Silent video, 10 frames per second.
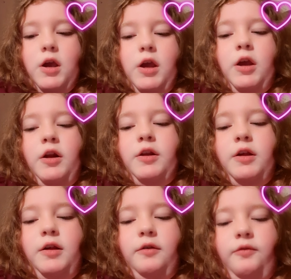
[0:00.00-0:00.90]
and
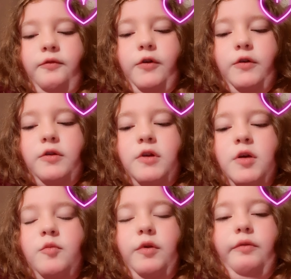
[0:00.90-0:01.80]
his first
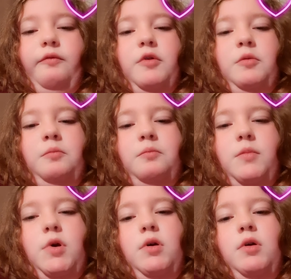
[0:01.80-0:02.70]
name was Venom.
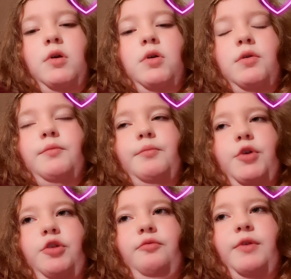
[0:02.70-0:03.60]

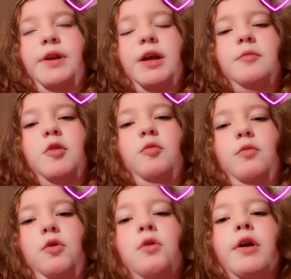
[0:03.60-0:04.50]
But we named
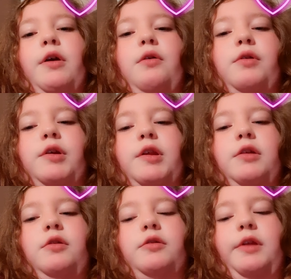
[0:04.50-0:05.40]
him Oreo because he
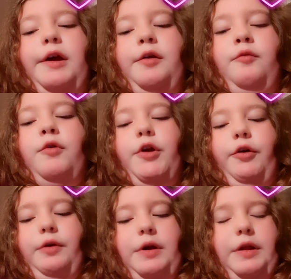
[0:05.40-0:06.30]
looked like an
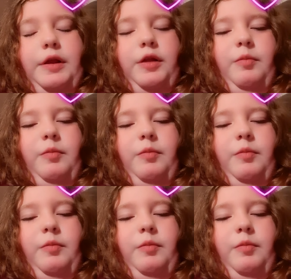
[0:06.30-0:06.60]
Oreo because he's